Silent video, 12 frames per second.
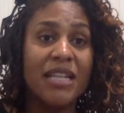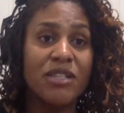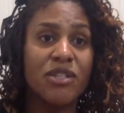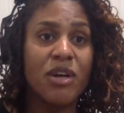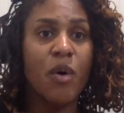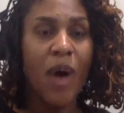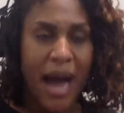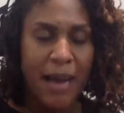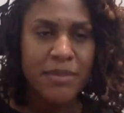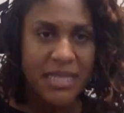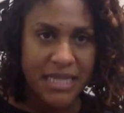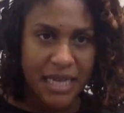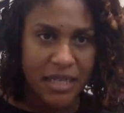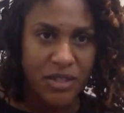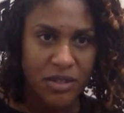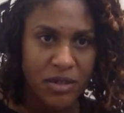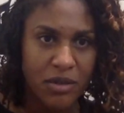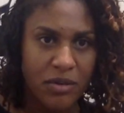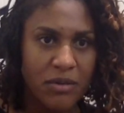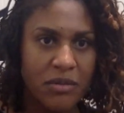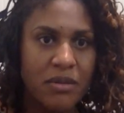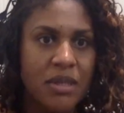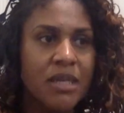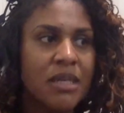And so I'm 6'2".
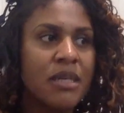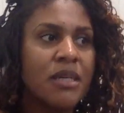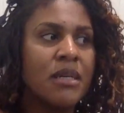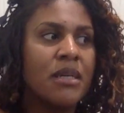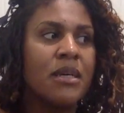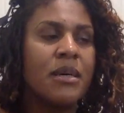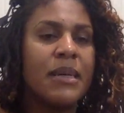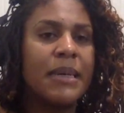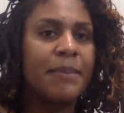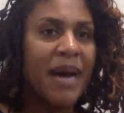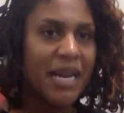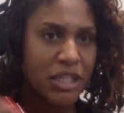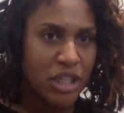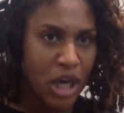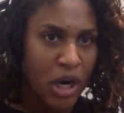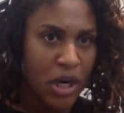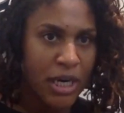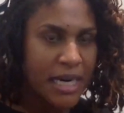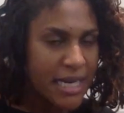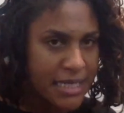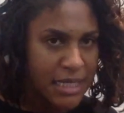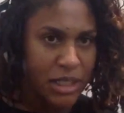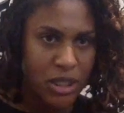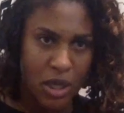My daughter
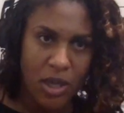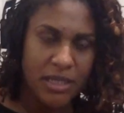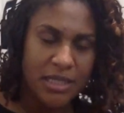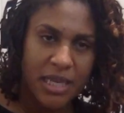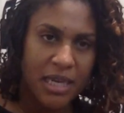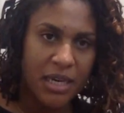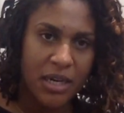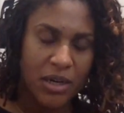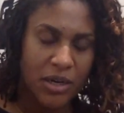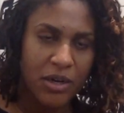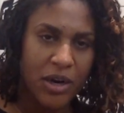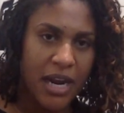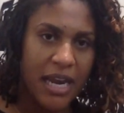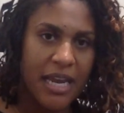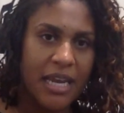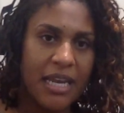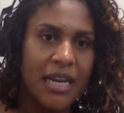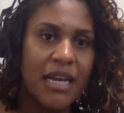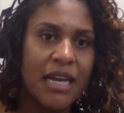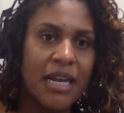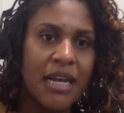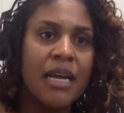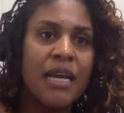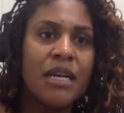is the tallest kid in her grade.
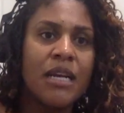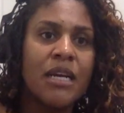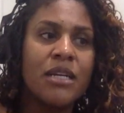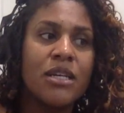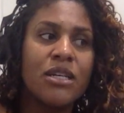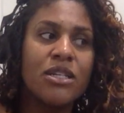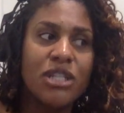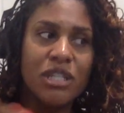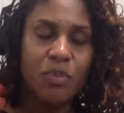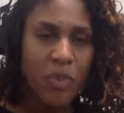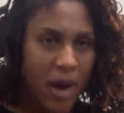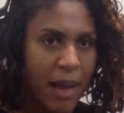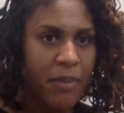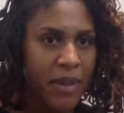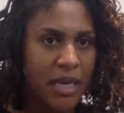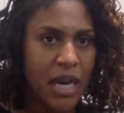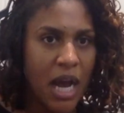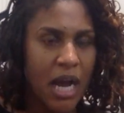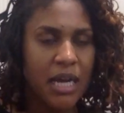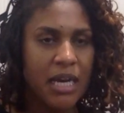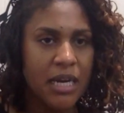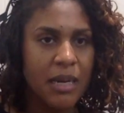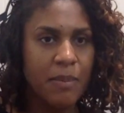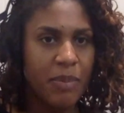She's probably not
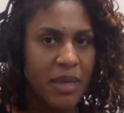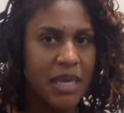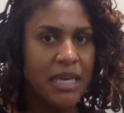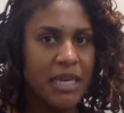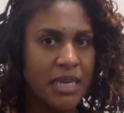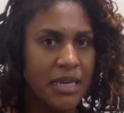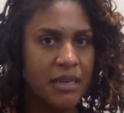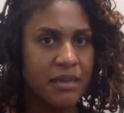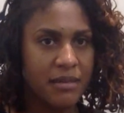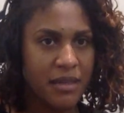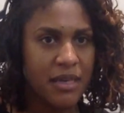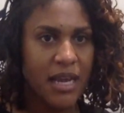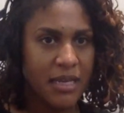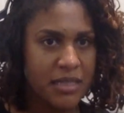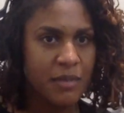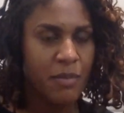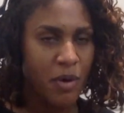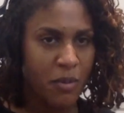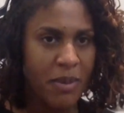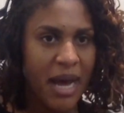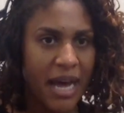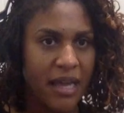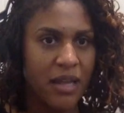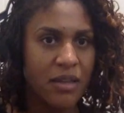gonna be the next Simone
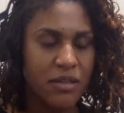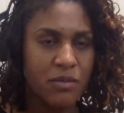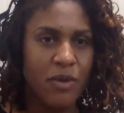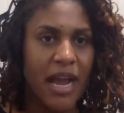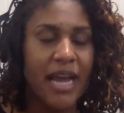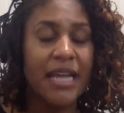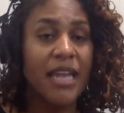Biles, right?